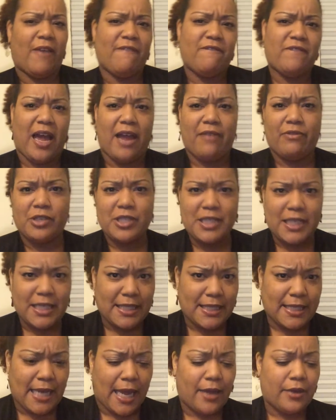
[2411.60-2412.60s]
$5 or
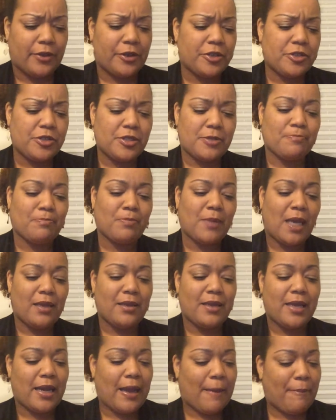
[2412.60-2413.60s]
$6,
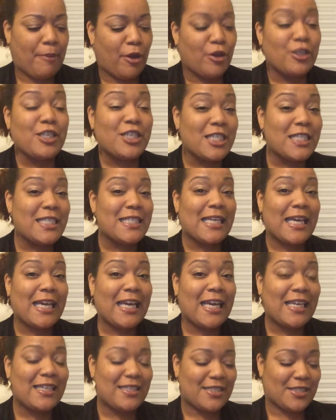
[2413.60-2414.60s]
and I purchased
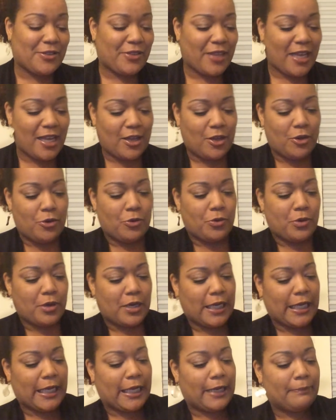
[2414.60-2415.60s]
it. So thank you,
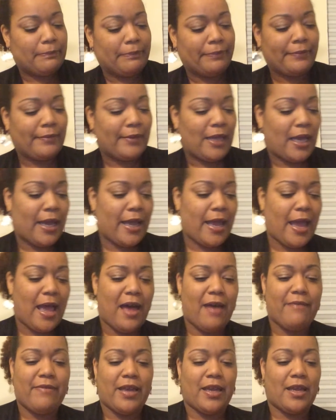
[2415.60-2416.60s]
Nordley. I
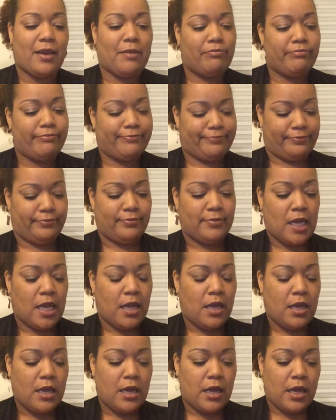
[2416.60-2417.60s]
have it.
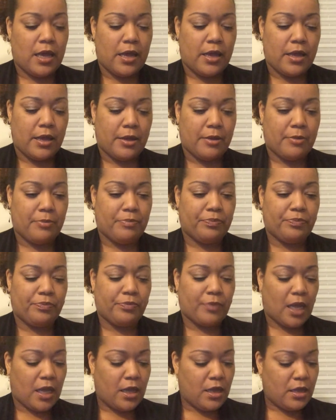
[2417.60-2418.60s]

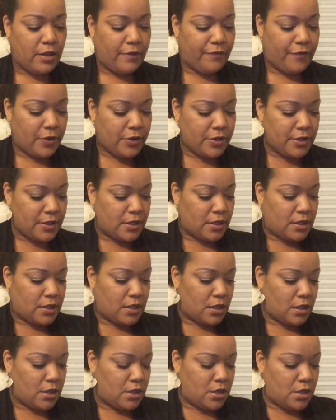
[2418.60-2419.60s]
The first
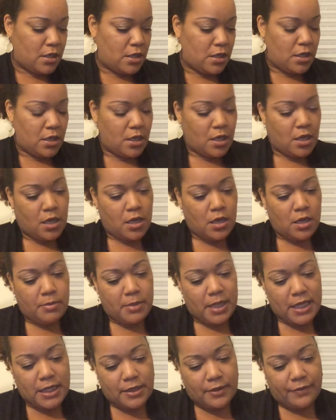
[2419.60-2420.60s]

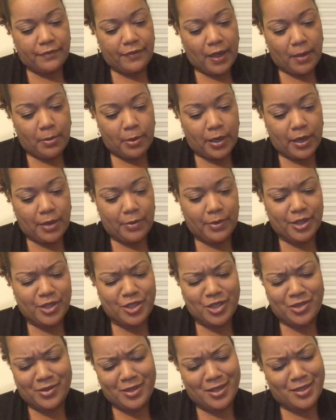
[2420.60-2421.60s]
piece of fabric I want to
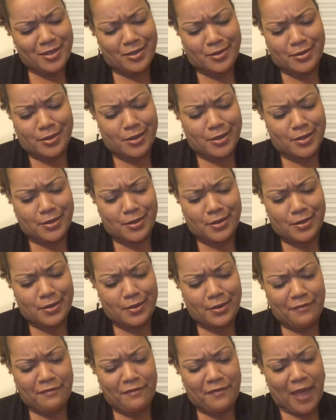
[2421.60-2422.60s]
show, and this is just
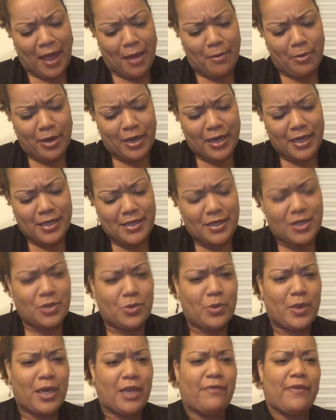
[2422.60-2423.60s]
fabric. It's a
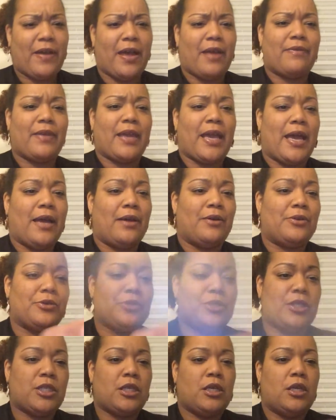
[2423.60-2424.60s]
25
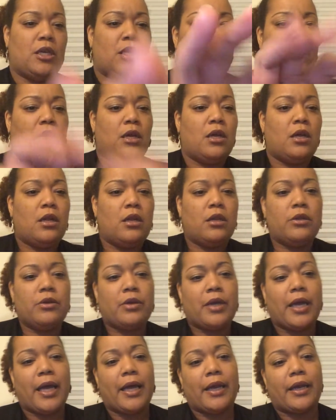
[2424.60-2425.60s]
count
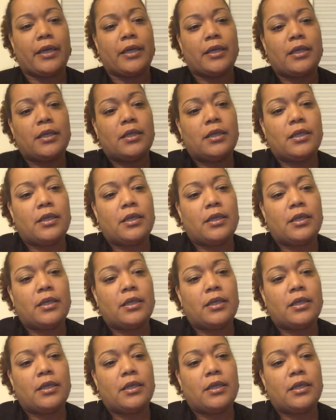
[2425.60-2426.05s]
Lugana,